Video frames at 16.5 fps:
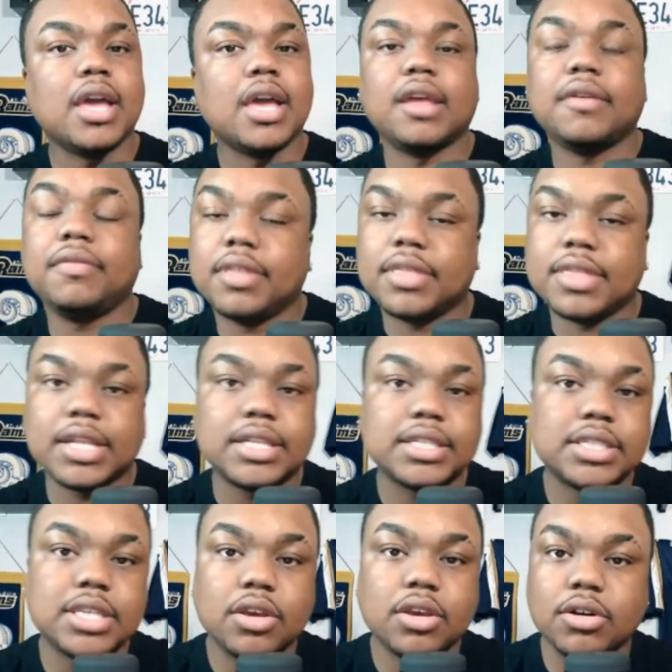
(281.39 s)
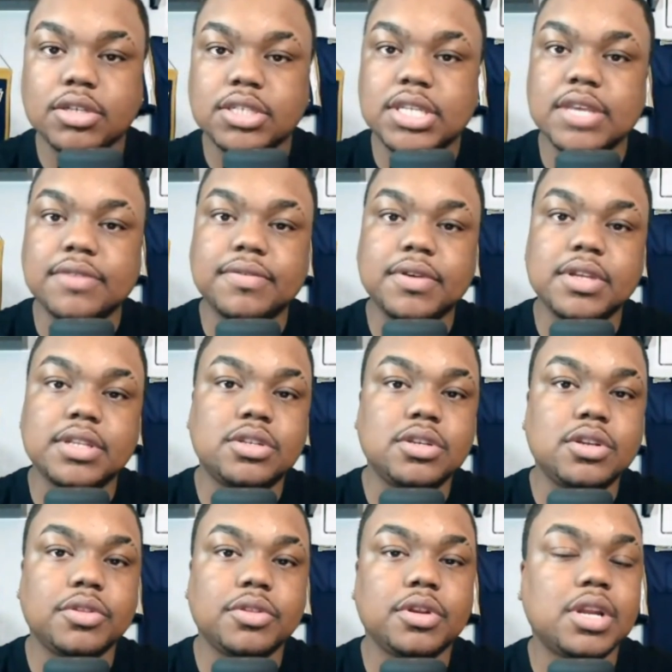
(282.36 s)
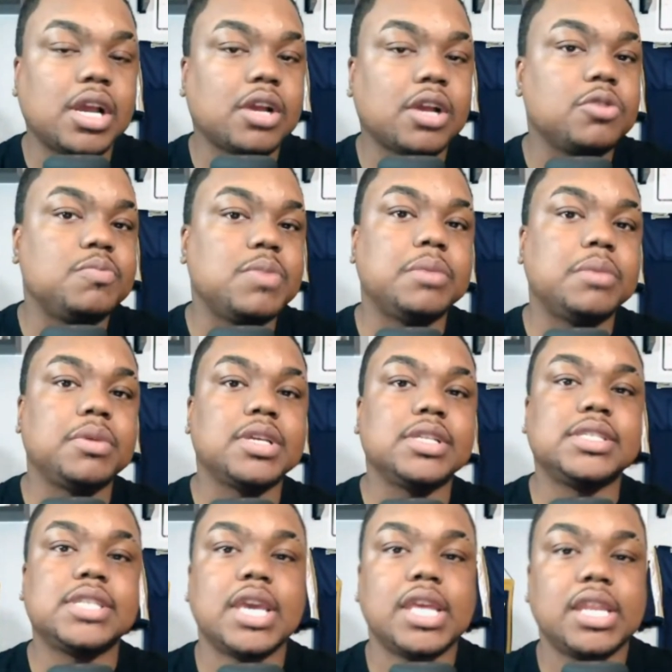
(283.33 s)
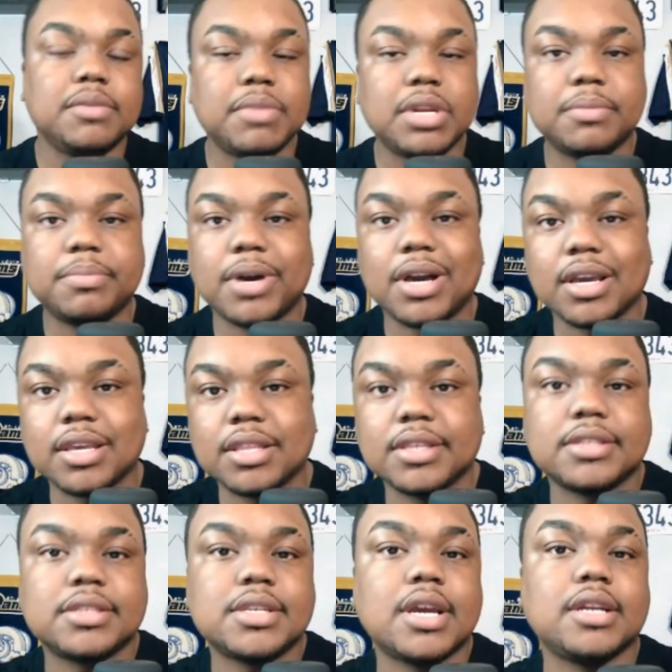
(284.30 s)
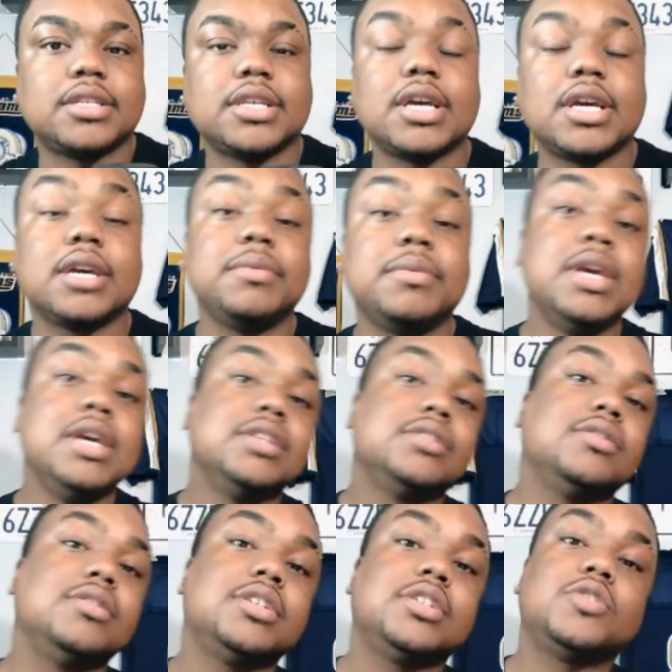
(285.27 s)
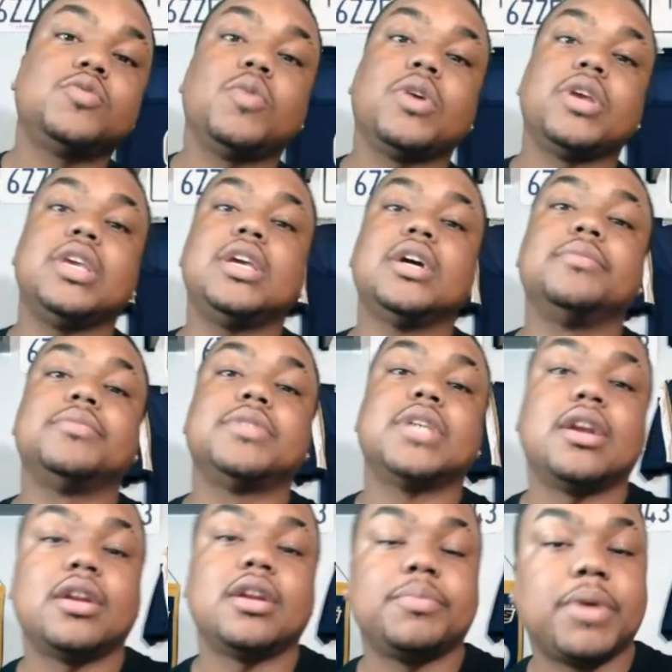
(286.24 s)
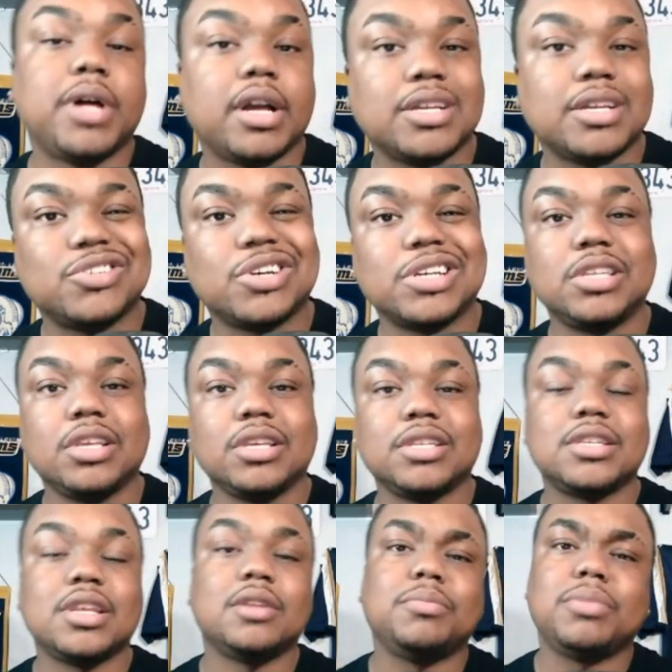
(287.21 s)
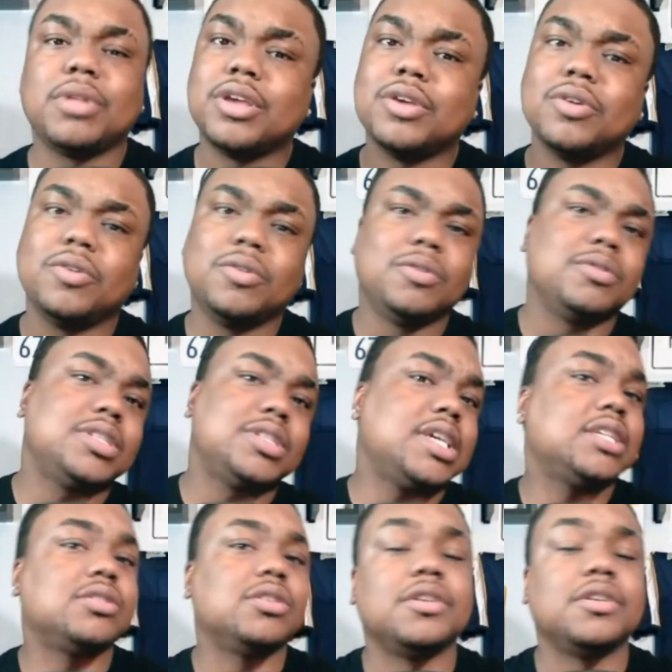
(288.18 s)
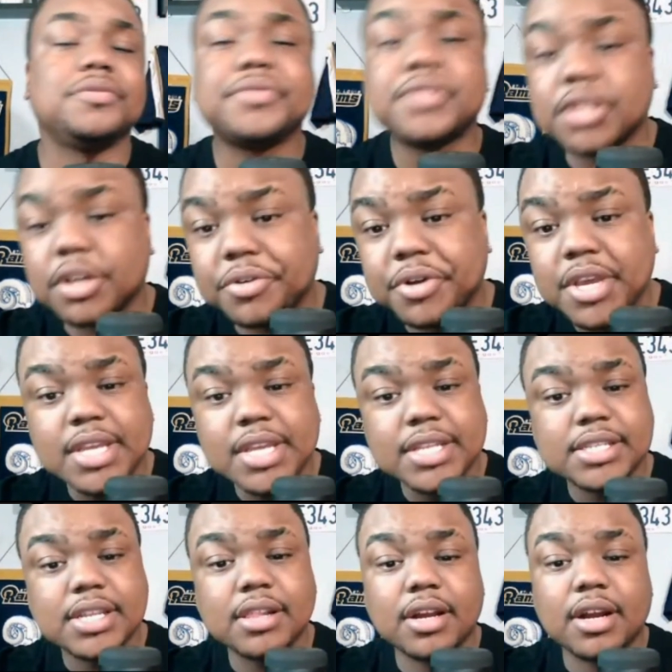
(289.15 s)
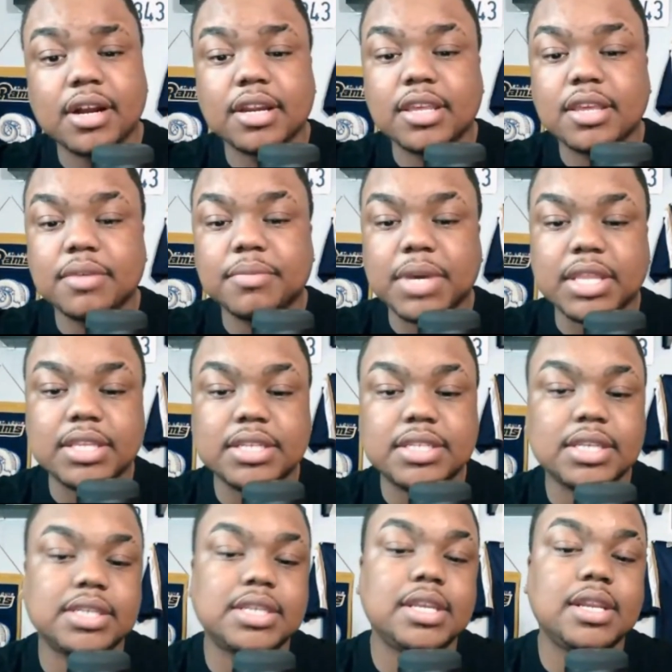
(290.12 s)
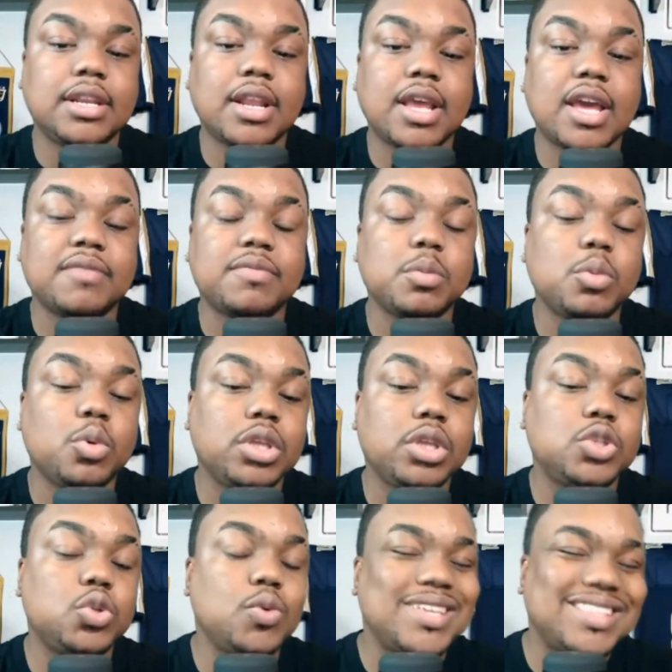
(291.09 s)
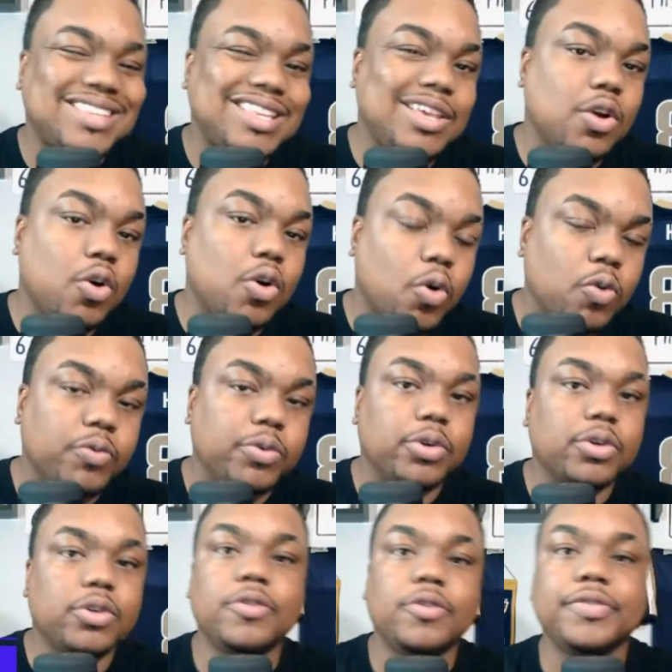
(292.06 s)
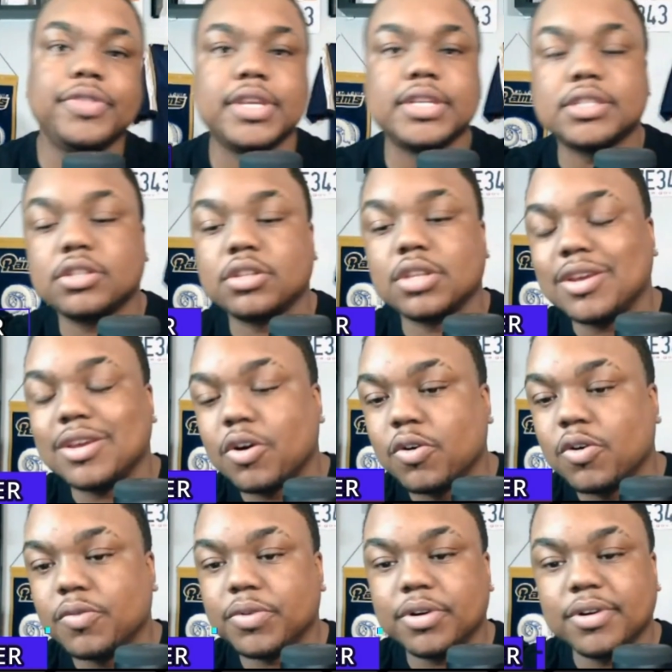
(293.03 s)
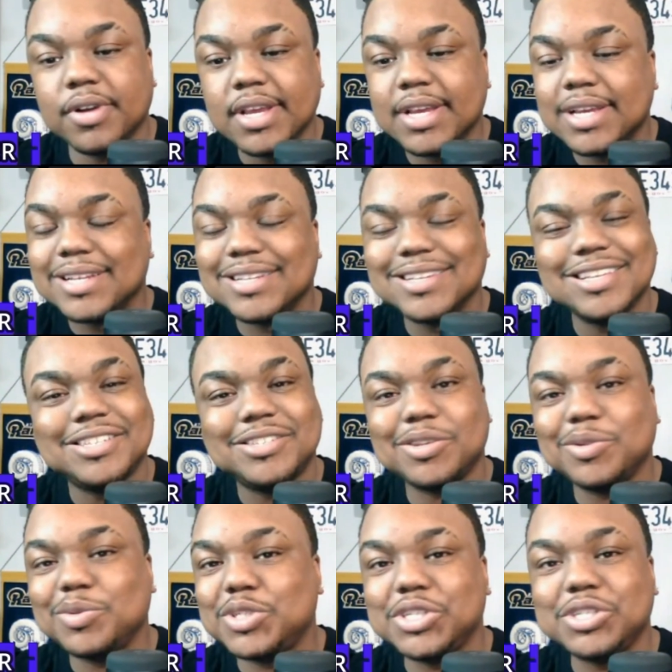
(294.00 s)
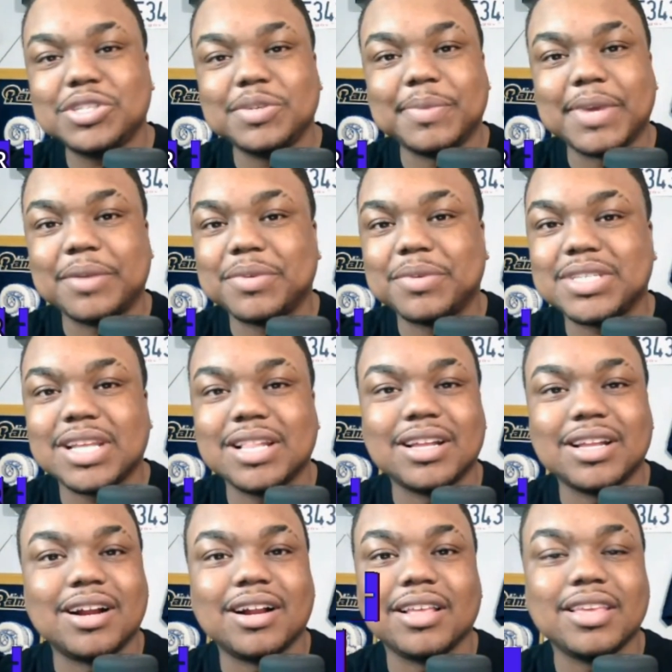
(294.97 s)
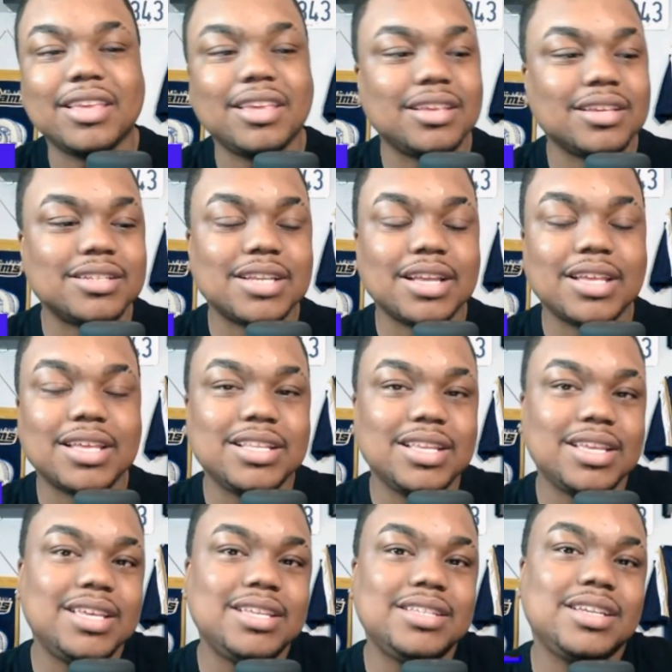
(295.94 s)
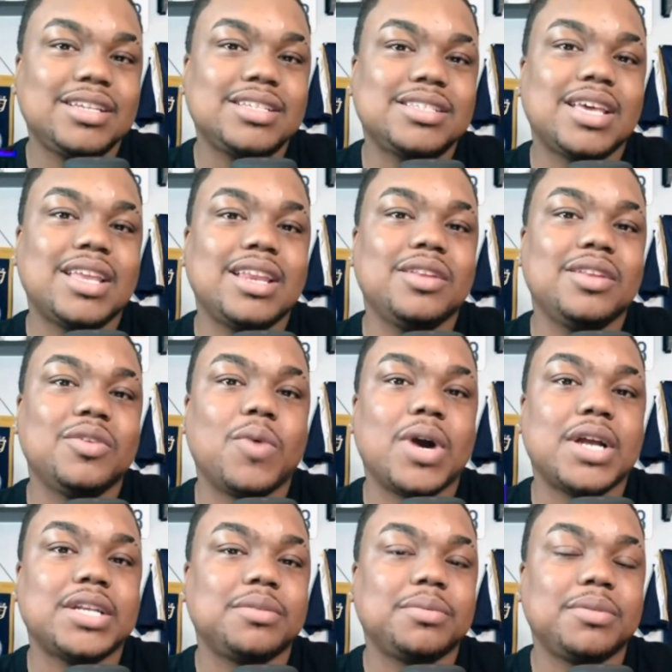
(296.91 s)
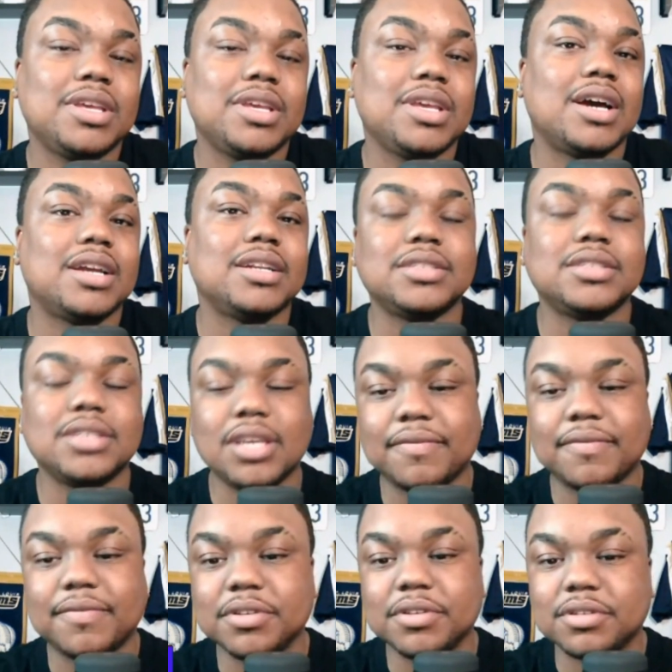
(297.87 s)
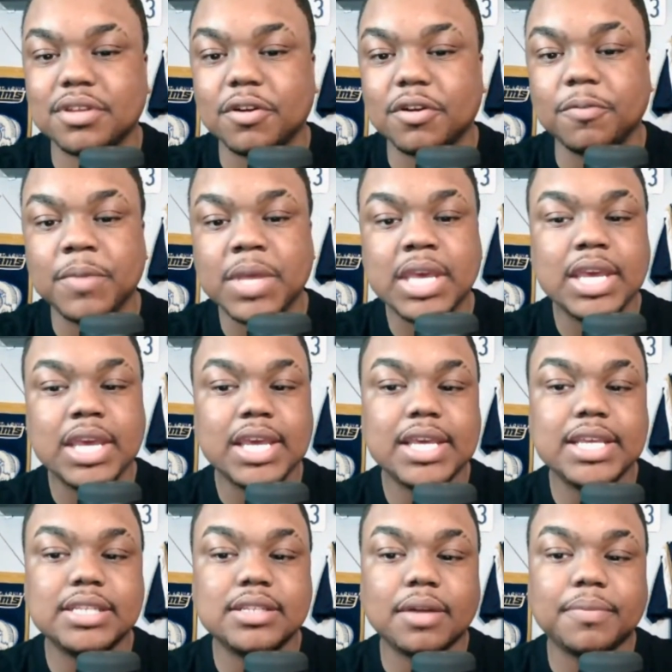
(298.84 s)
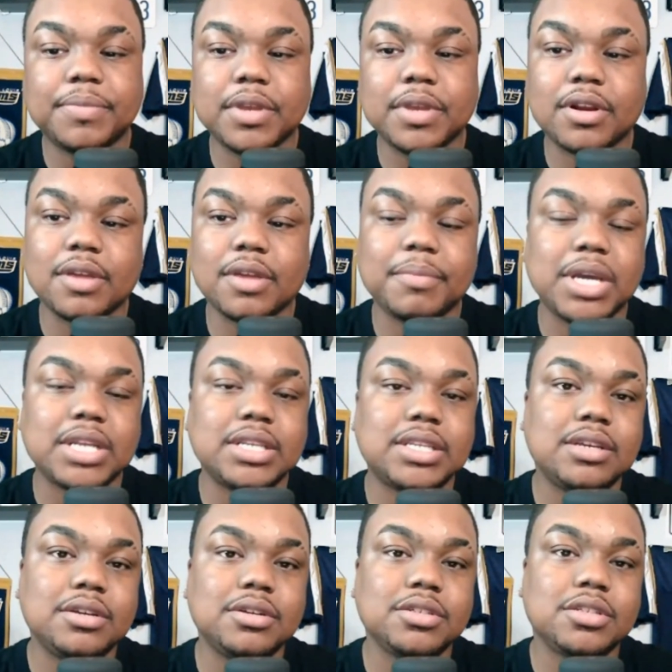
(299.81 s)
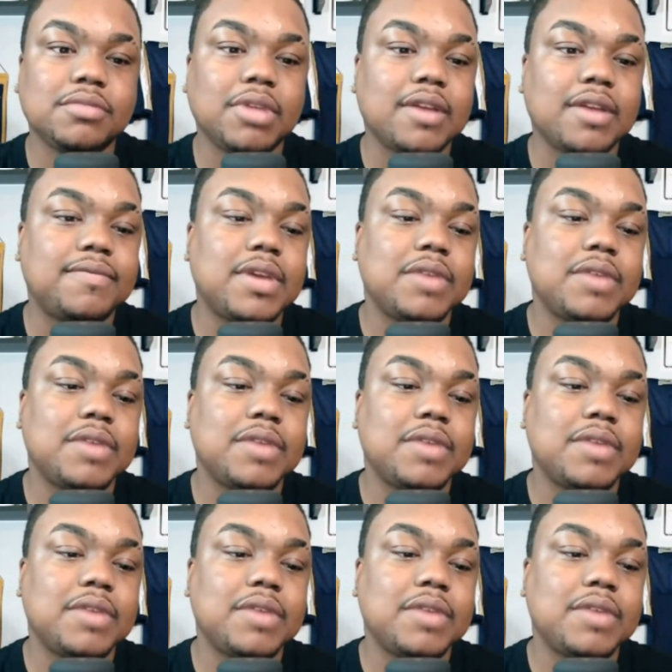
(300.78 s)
Definitely think the Seahawks defense, you know, they're not going to be able to contain him in the pocket the entire time. So this is where he comes out of the pocket, tries to extend the play, or takes off. So Taylor Heineke, man, this 16 and a half, I'm going to hit the over on this. The over, it's so juicy, man, with Taylor Heineke because he's exciting to watch play, honestly. I feel as though he's up there in my tiers of, like,